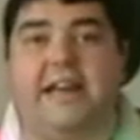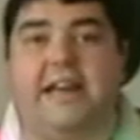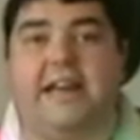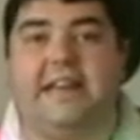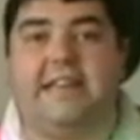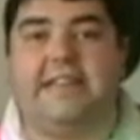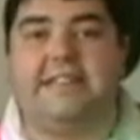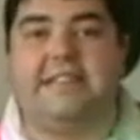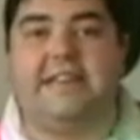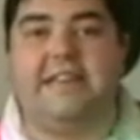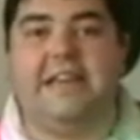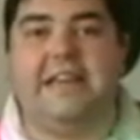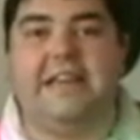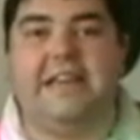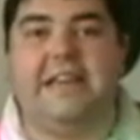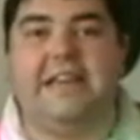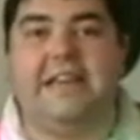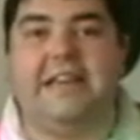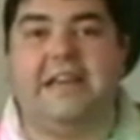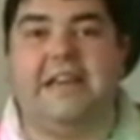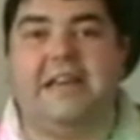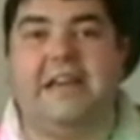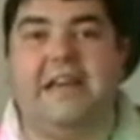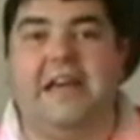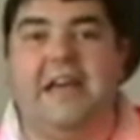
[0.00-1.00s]
LED
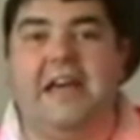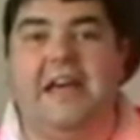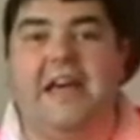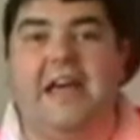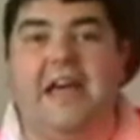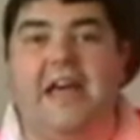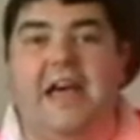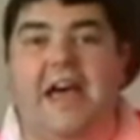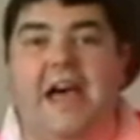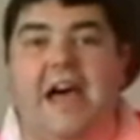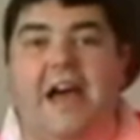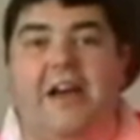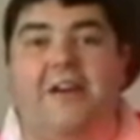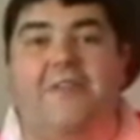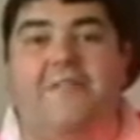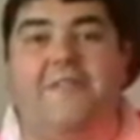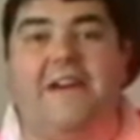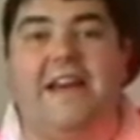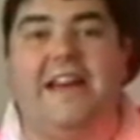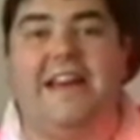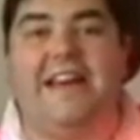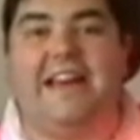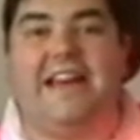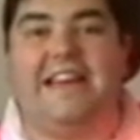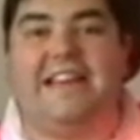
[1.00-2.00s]
and a
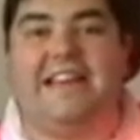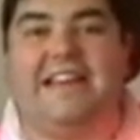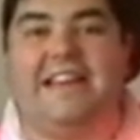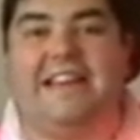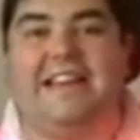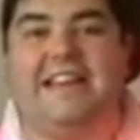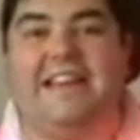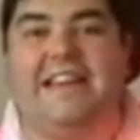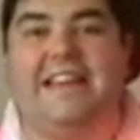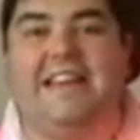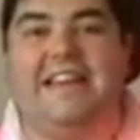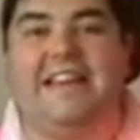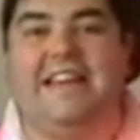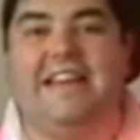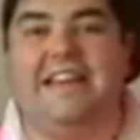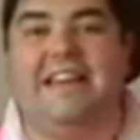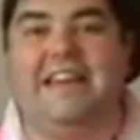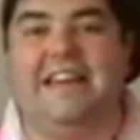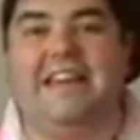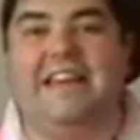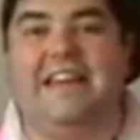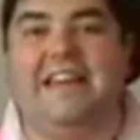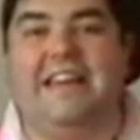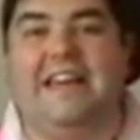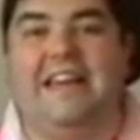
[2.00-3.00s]
red LED.
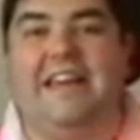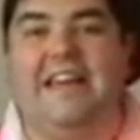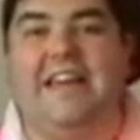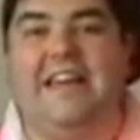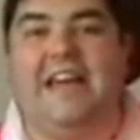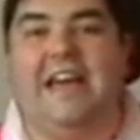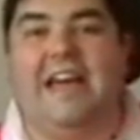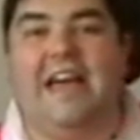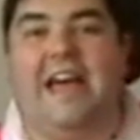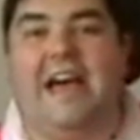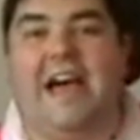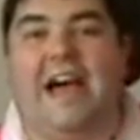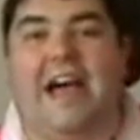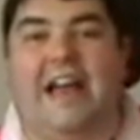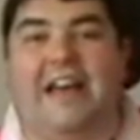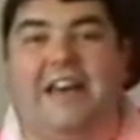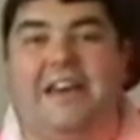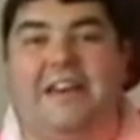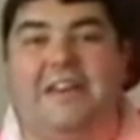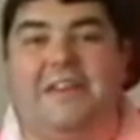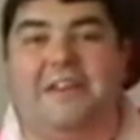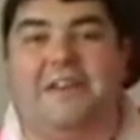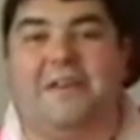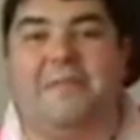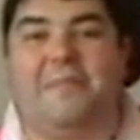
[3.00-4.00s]
And
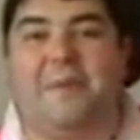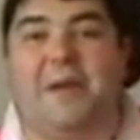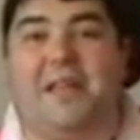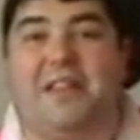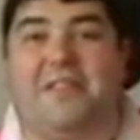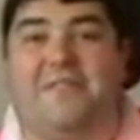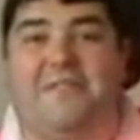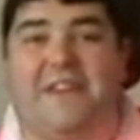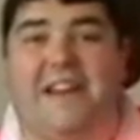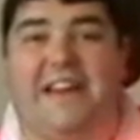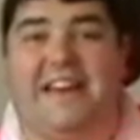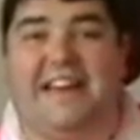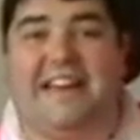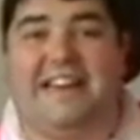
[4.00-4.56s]
you could make the red